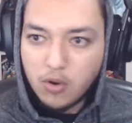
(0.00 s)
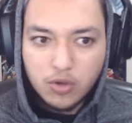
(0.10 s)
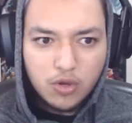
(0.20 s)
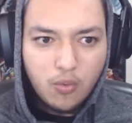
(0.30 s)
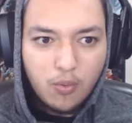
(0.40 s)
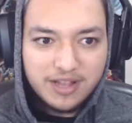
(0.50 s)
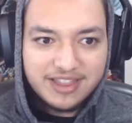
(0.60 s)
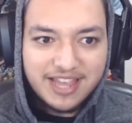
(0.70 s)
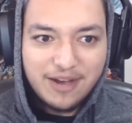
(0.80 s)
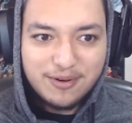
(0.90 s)
Yo, what
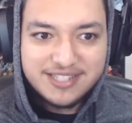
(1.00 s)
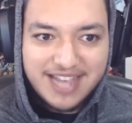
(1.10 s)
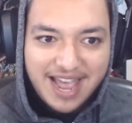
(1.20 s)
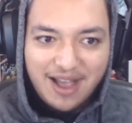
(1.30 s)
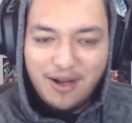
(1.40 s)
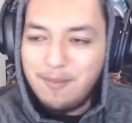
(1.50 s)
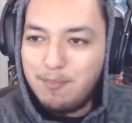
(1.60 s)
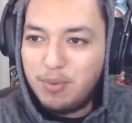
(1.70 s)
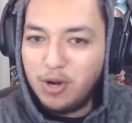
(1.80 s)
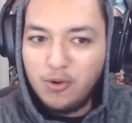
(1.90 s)
the hell is that
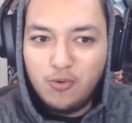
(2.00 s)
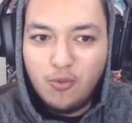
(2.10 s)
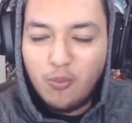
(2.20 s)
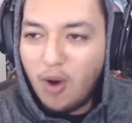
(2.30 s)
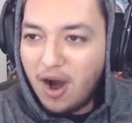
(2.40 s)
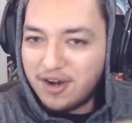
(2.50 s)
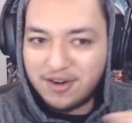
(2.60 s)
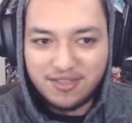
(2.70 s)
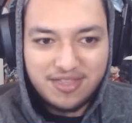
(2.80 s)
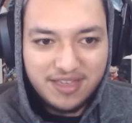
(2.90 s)
blue water
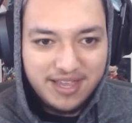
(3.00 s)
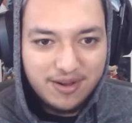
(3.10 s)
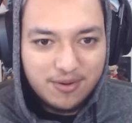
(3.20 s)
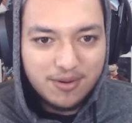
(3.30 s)
thing?